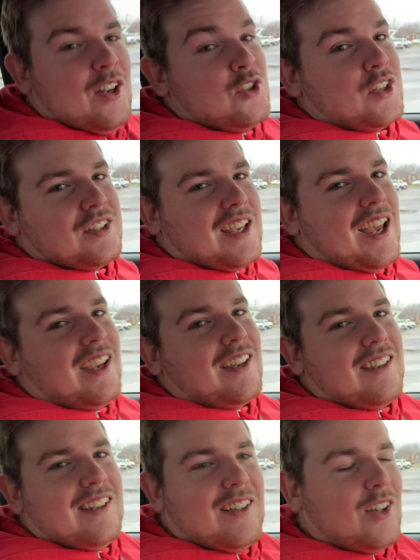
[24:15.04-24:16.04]
Just
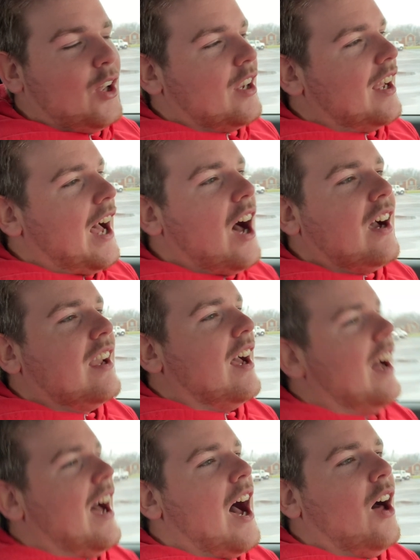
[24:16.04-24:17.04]
saying. Look,
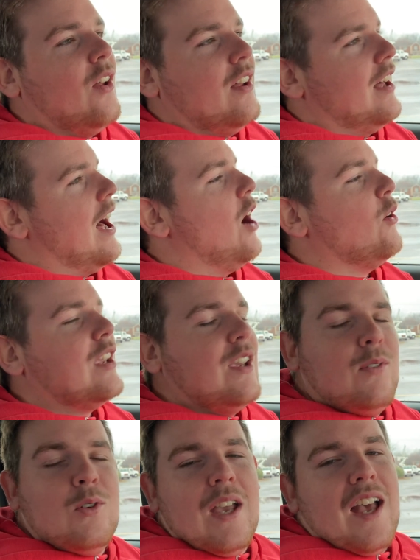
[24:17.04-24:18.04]
I'll
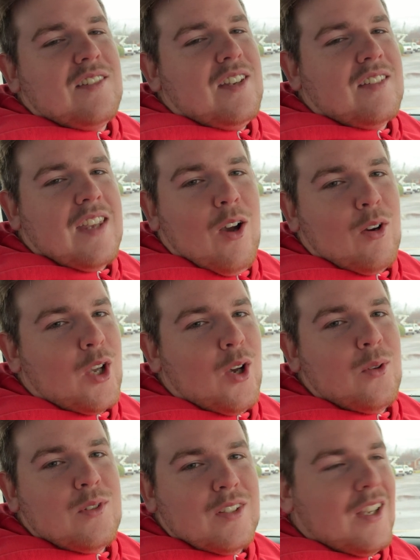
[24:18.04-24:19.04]
give you guys discount
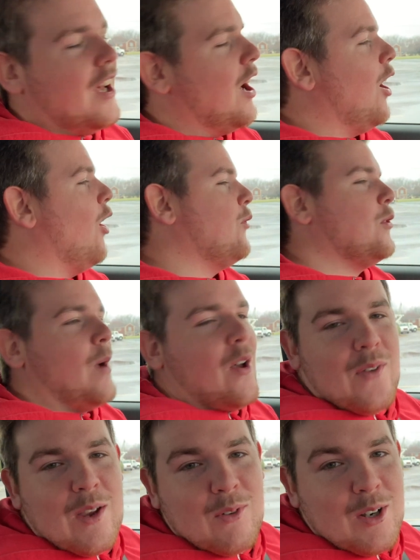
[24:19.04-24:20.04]
codes for my
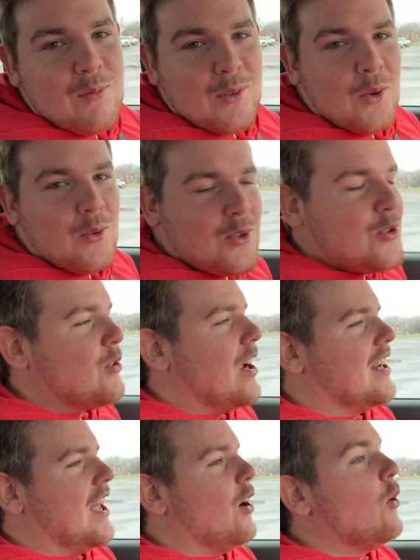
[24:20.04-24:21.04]
favorite influencers
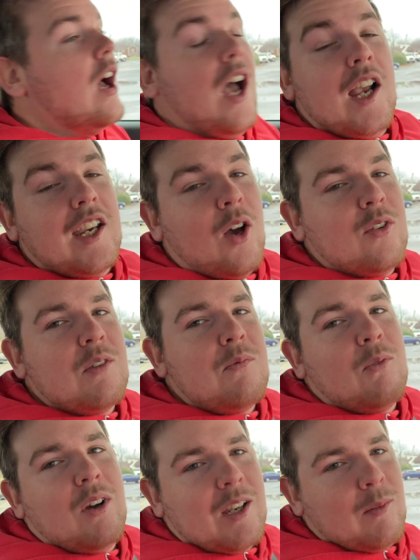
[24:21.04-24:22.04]
right now. Ghost, if
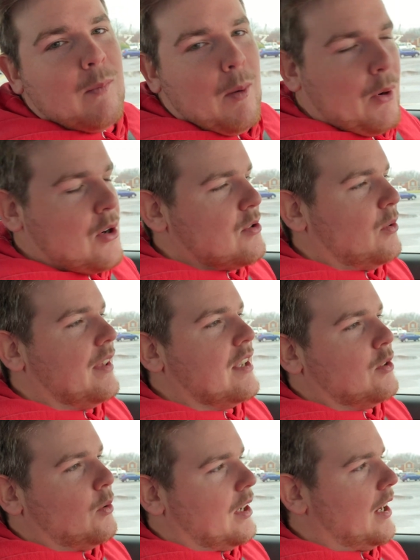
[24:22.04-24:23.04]
you want to give me my personal,
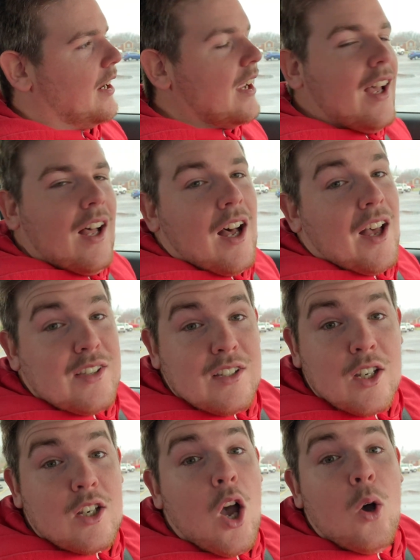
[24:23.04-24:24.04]
that's okay. Cool.
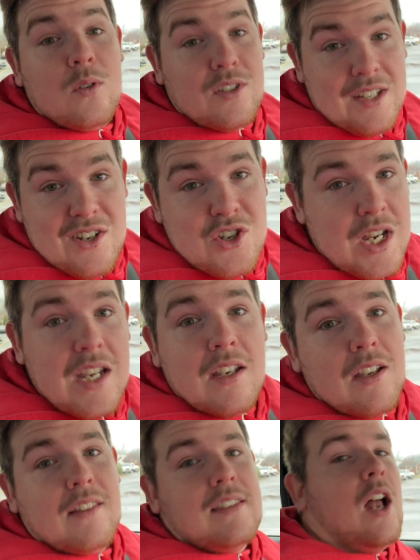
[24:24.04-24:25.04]
Code CG,
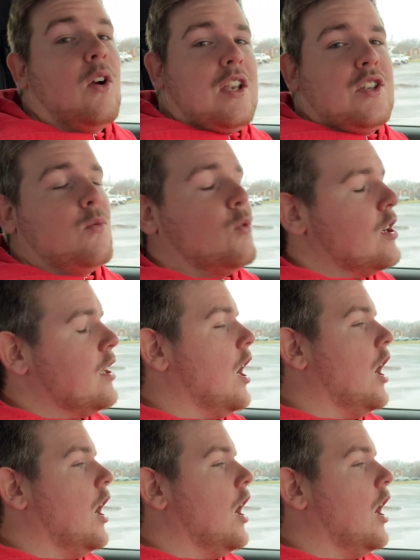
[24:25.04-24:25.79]
that'll get you one.